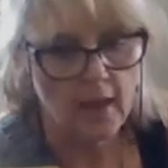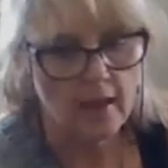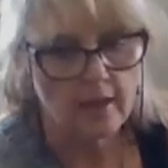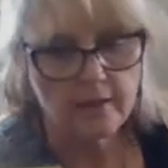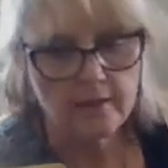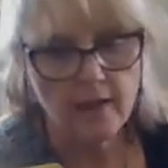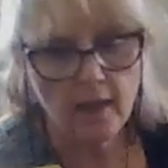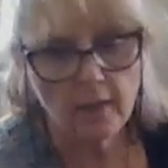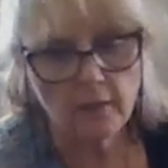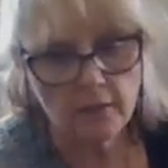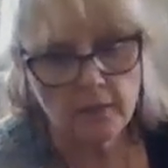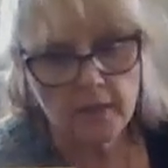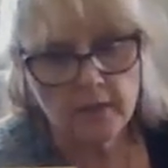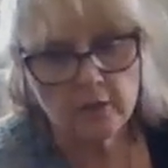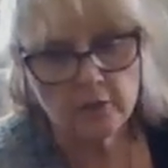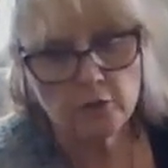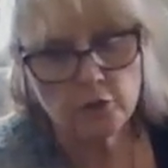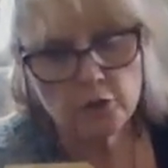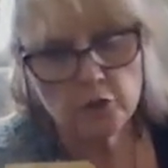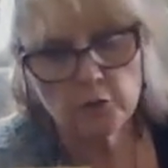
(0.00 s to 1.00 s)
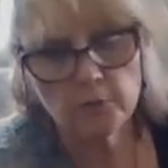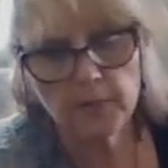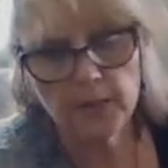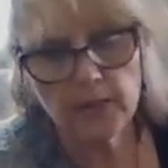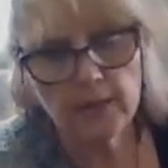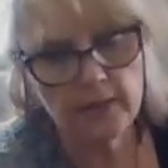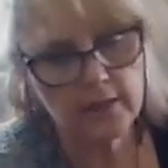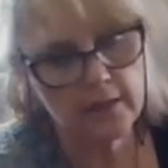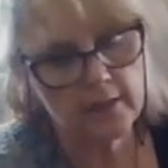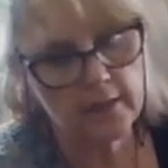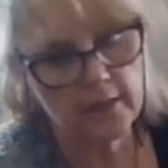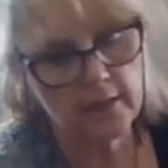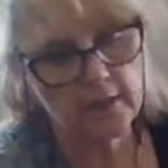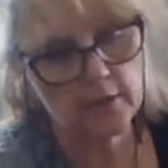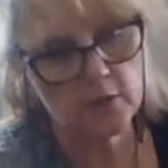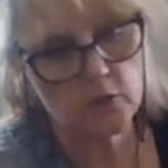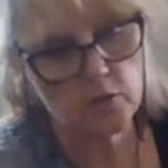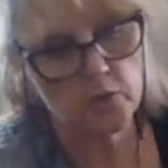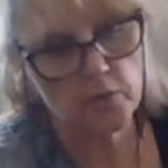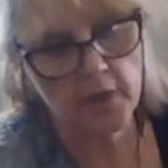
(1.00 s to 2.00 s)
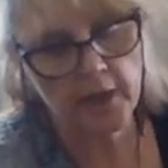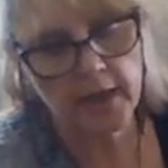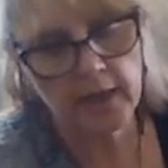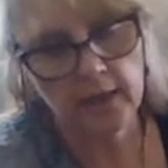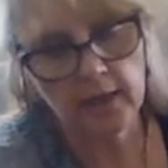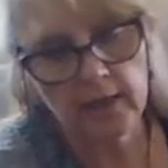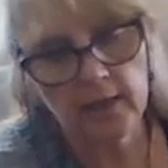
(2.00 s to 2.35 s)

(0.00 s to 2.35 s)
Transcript: Nothing too big in this reading